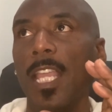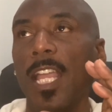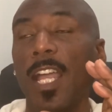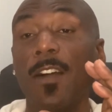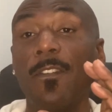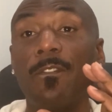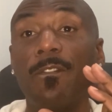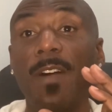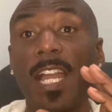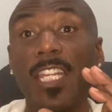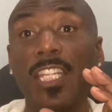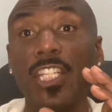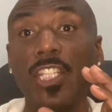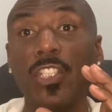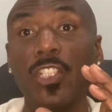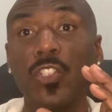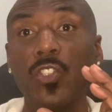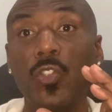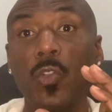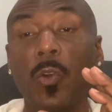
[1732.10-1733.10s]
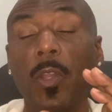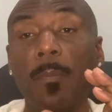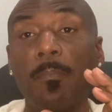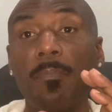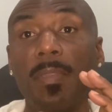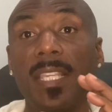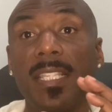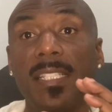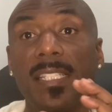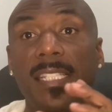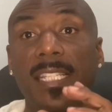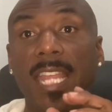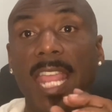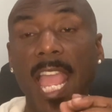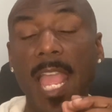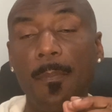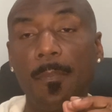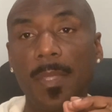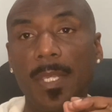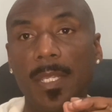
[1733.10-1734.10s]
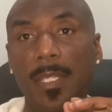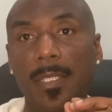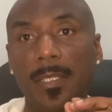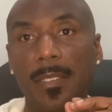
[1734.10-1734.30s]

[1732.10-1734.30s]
of finding joy, peace, and happiness